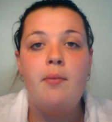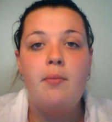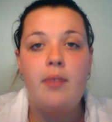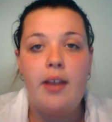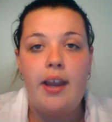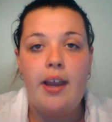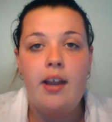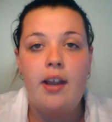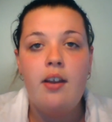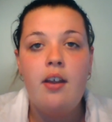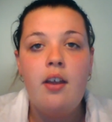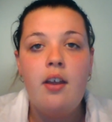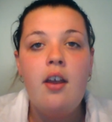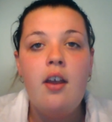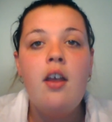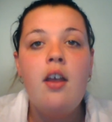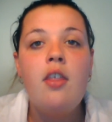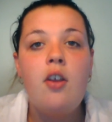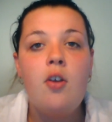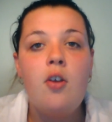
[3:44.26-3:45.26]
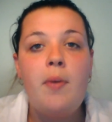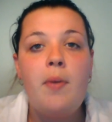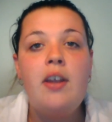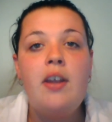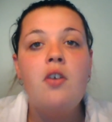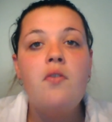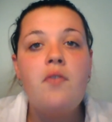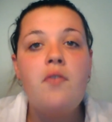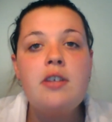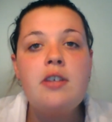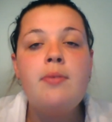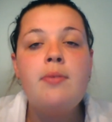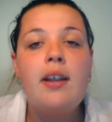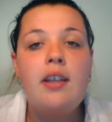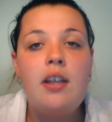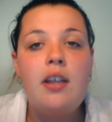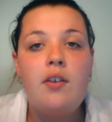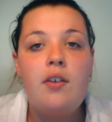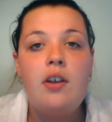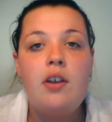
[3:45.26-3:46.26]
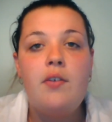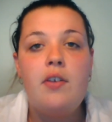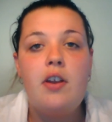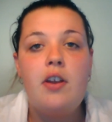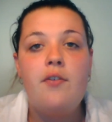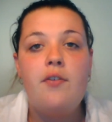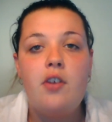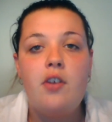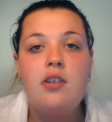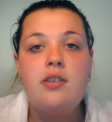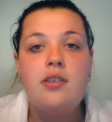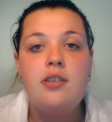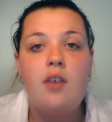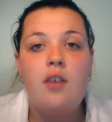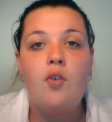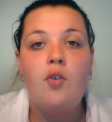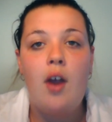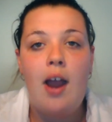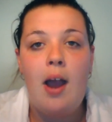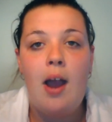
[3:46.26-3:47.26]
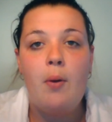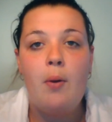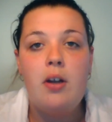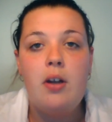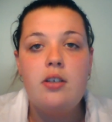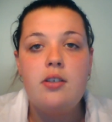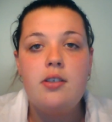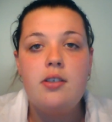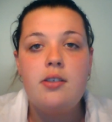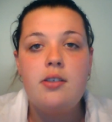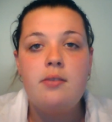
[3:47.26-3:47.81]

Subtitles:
complete. There will be no visible activity for the first several hours.